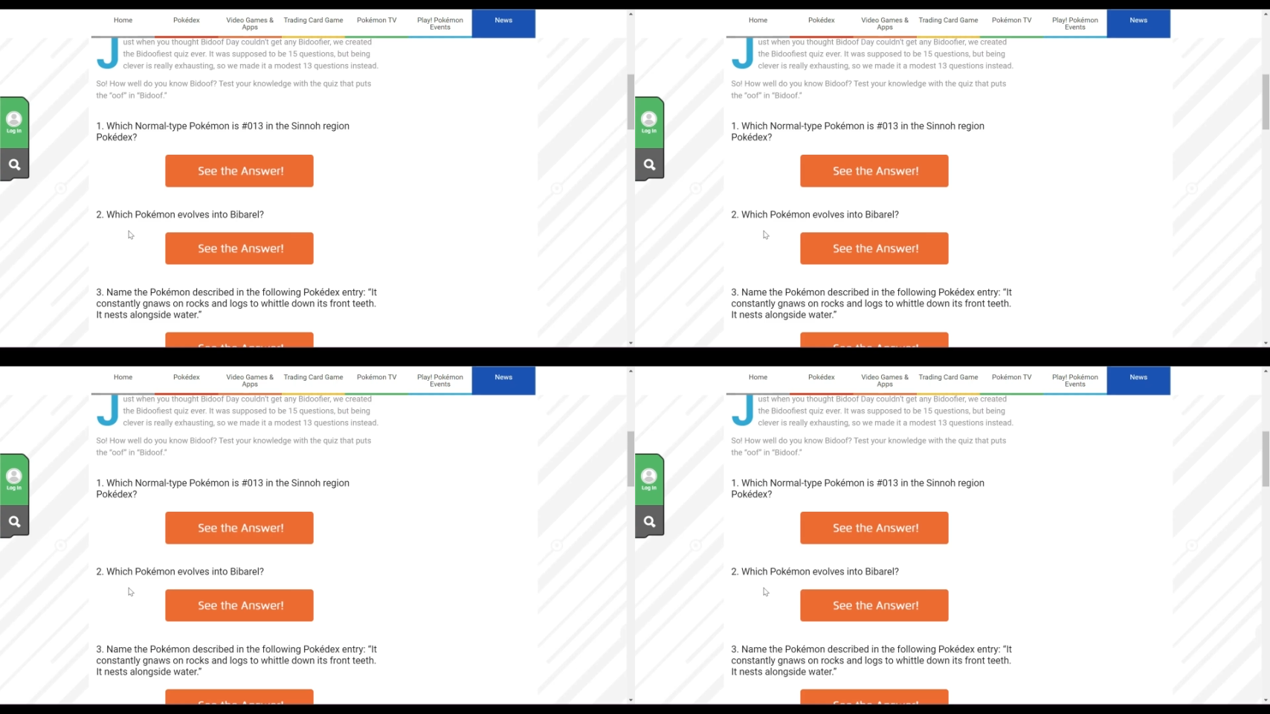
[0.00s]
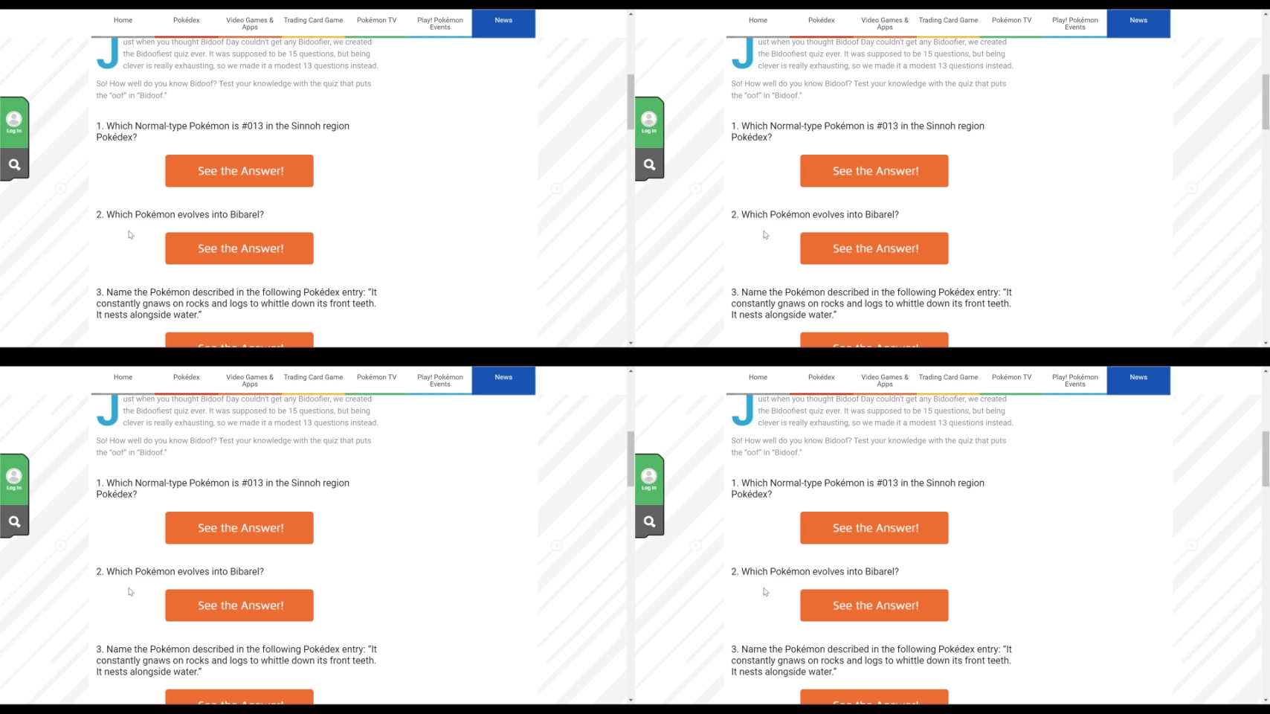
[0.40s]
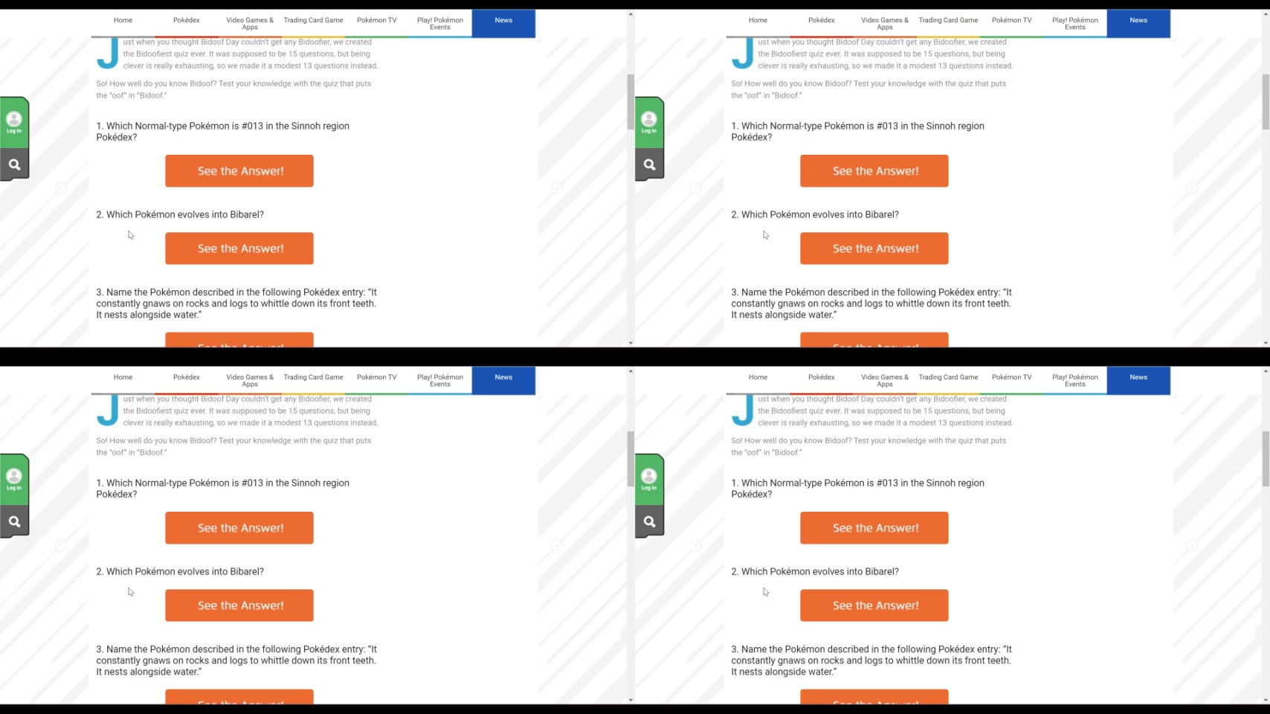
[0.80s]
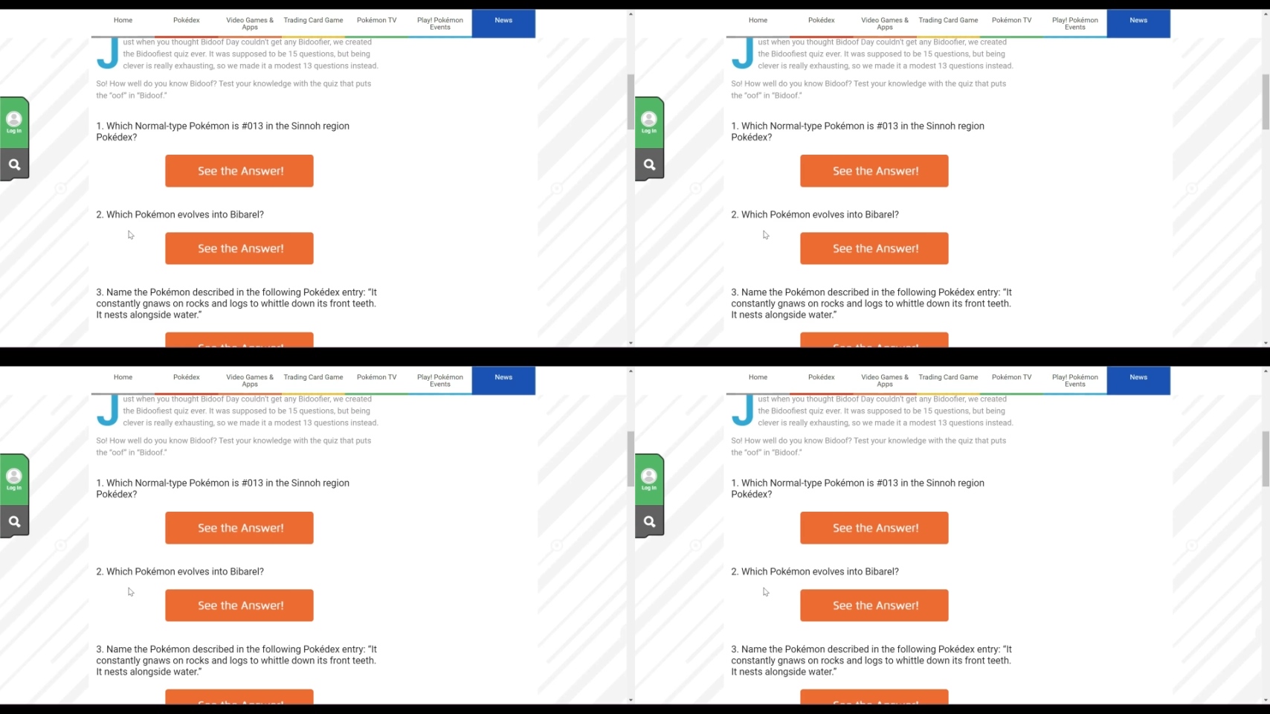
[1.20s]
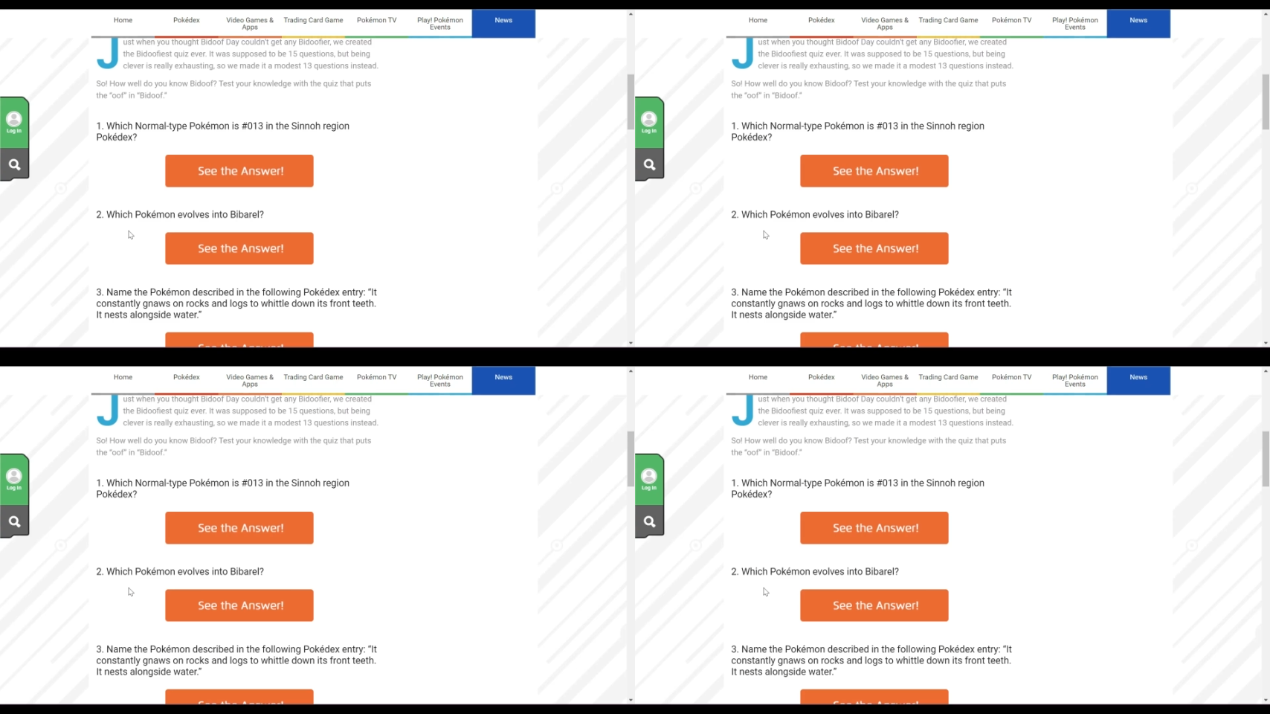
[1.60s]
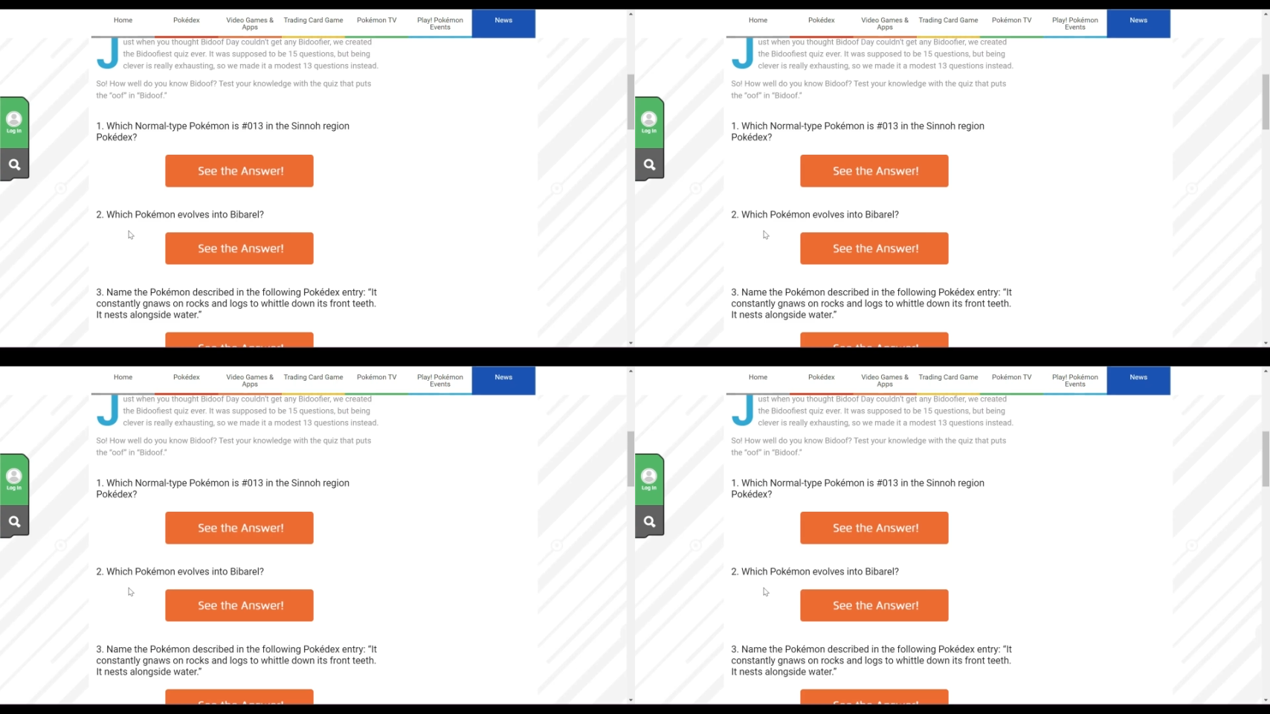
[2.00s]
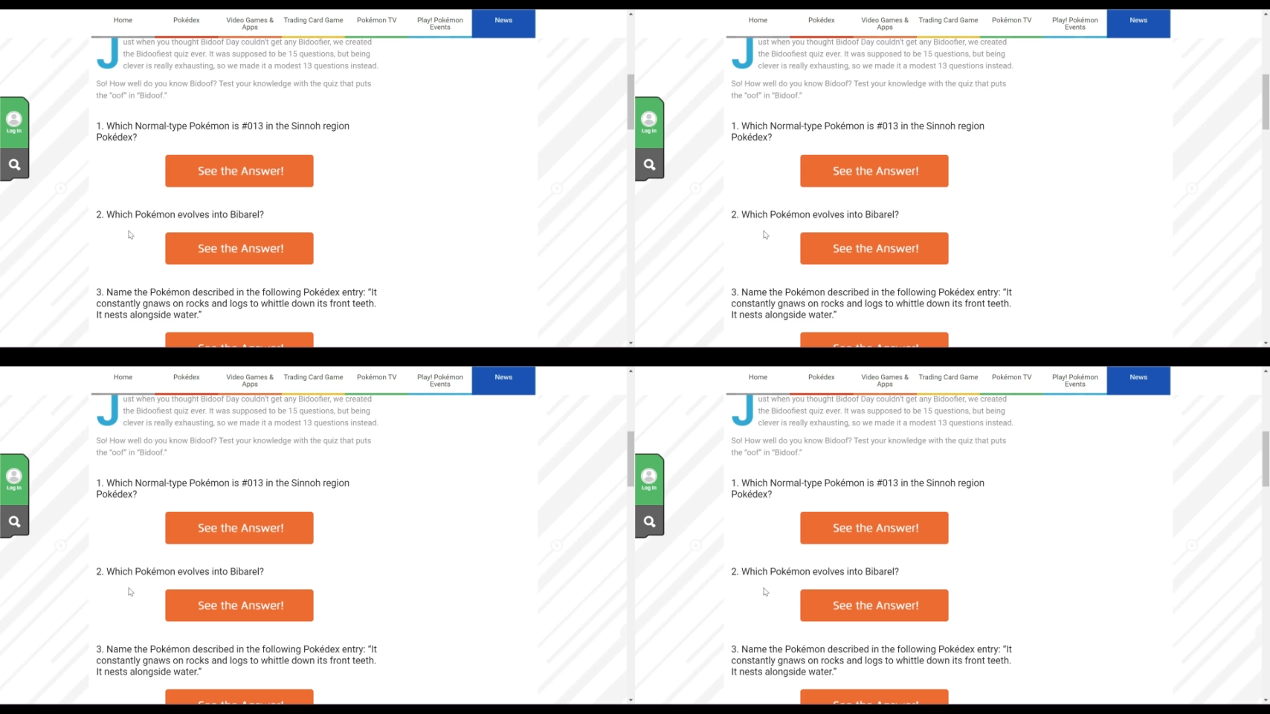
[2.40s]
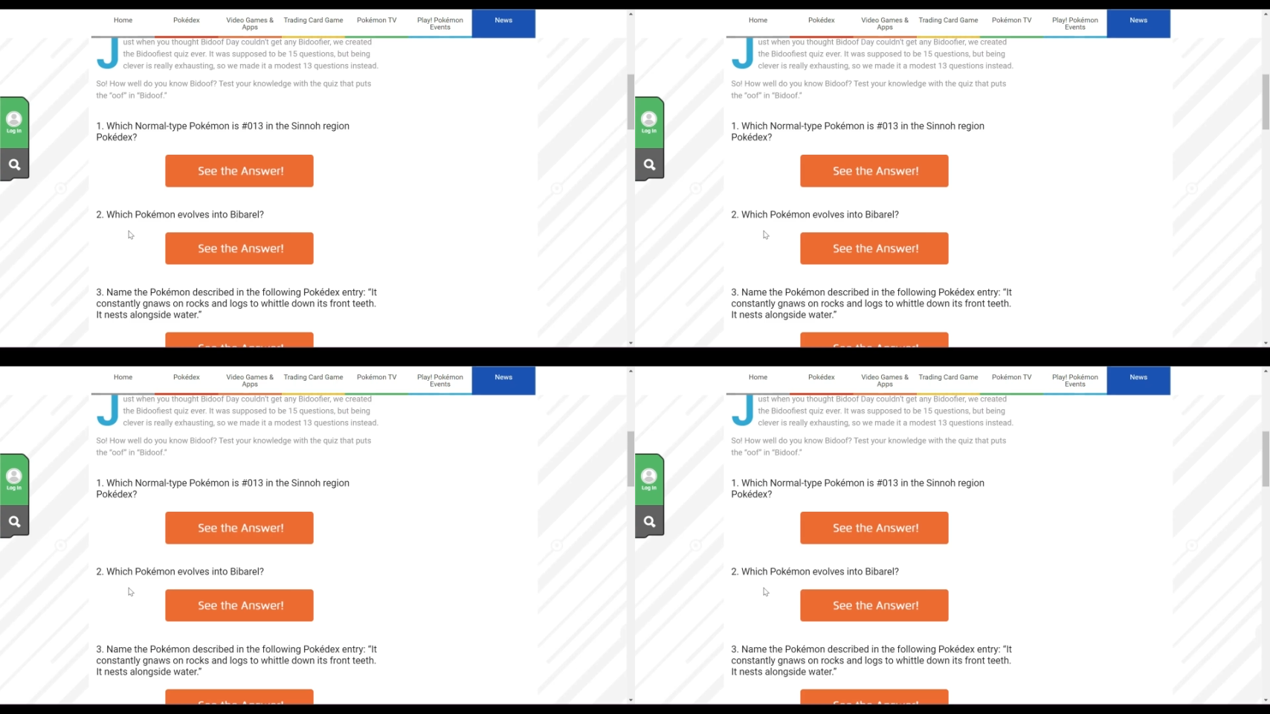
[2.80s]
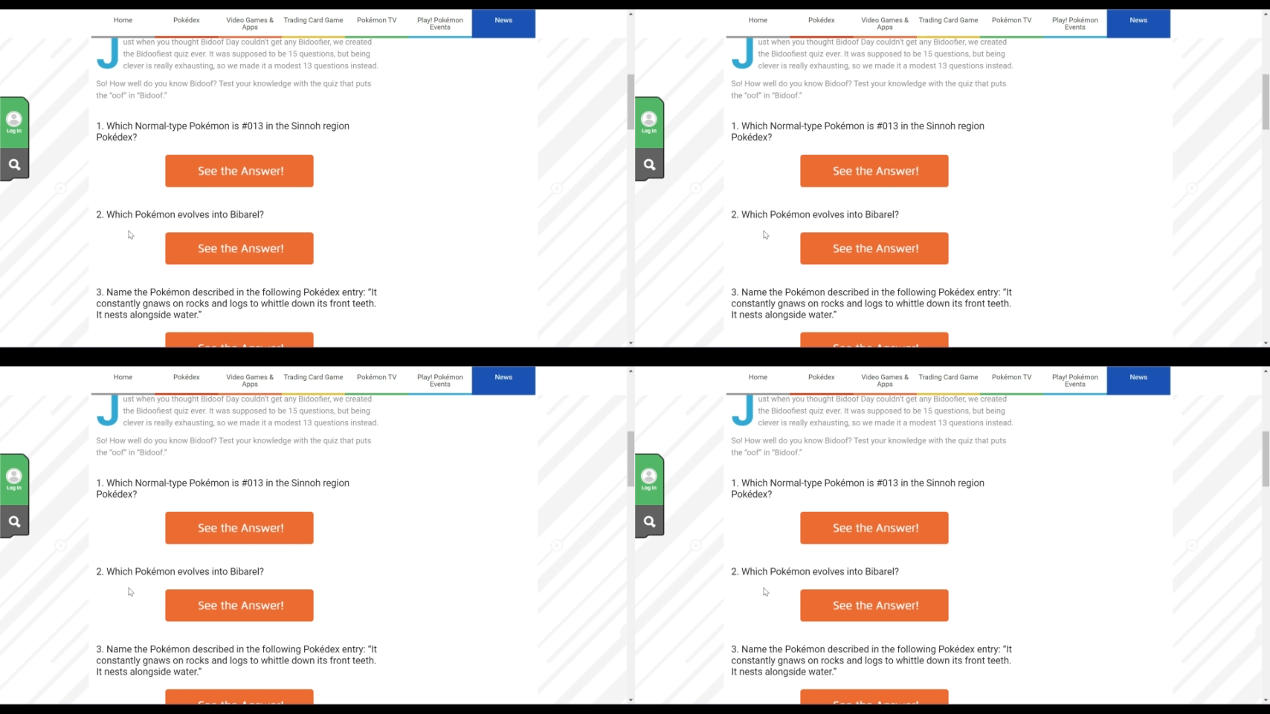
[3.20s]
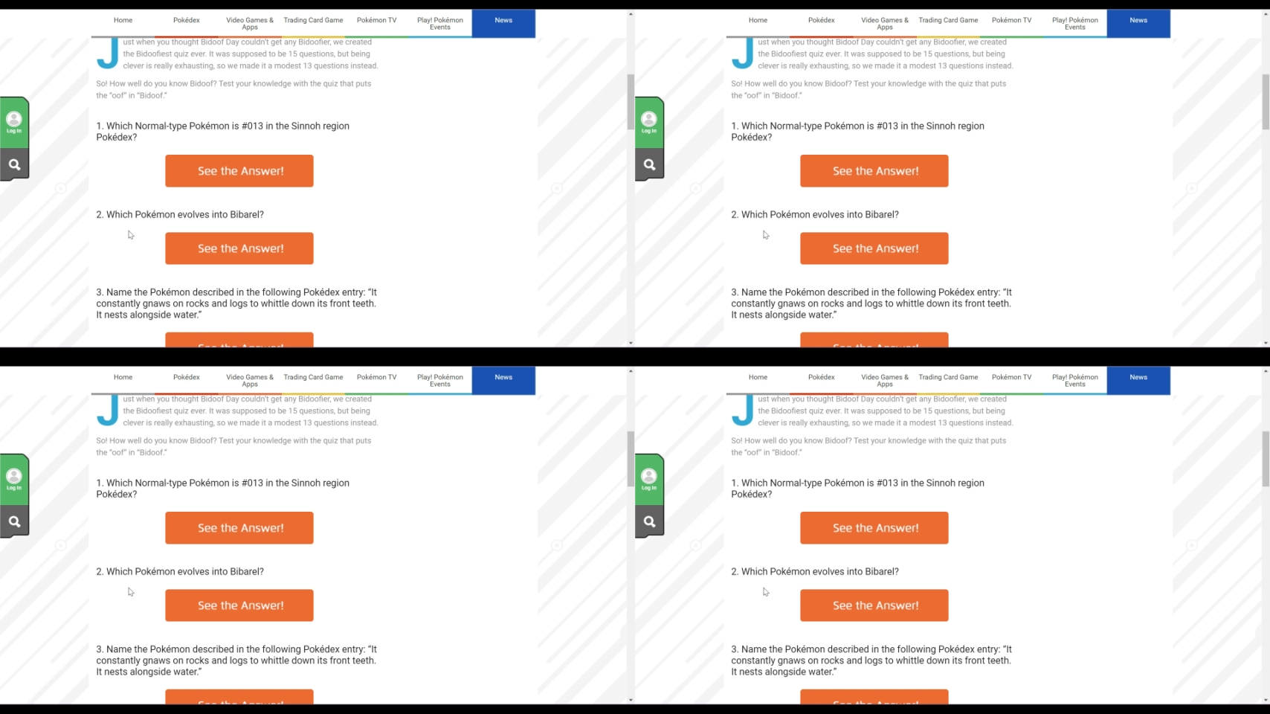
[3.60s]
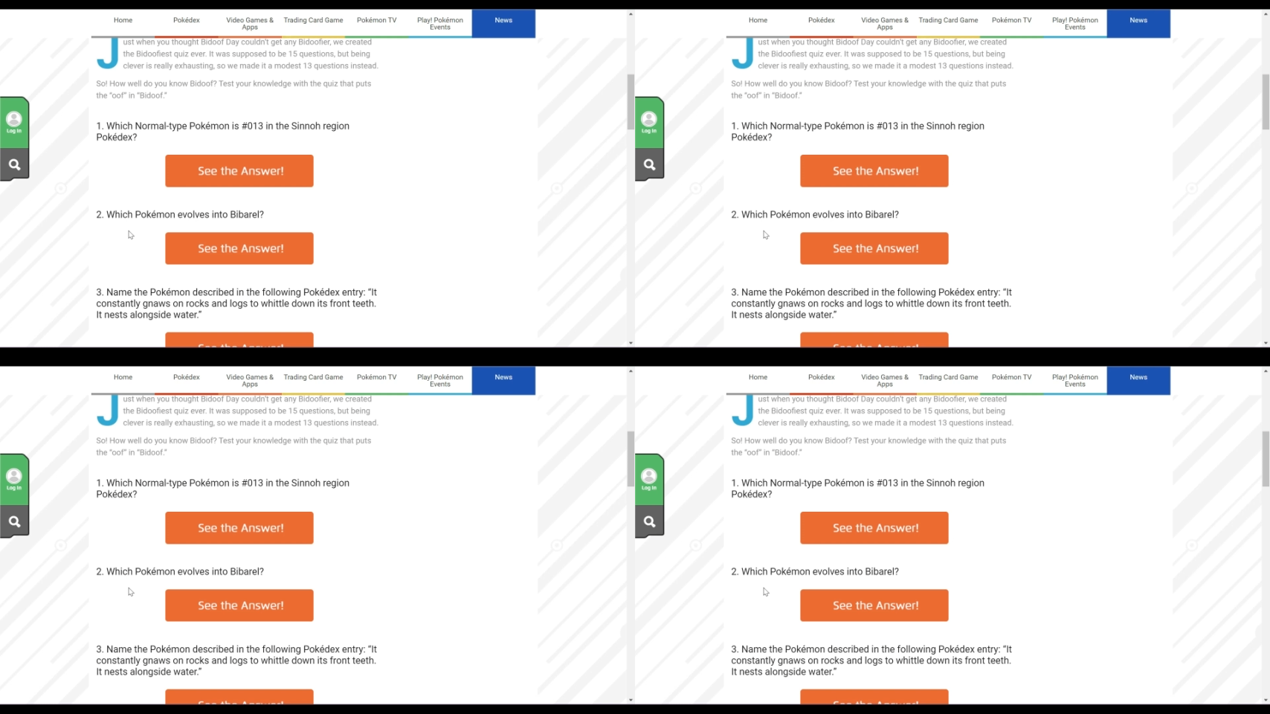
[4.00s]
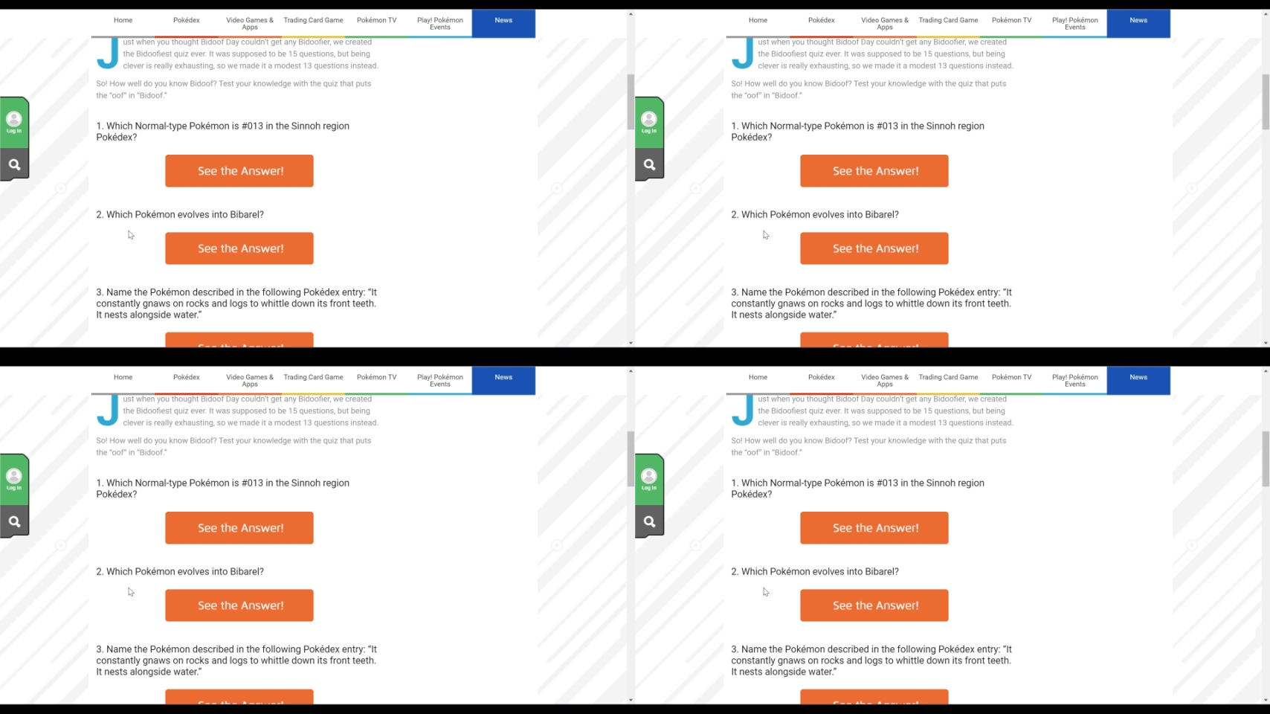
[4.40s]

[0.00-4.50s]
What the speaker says: (no speaker visible)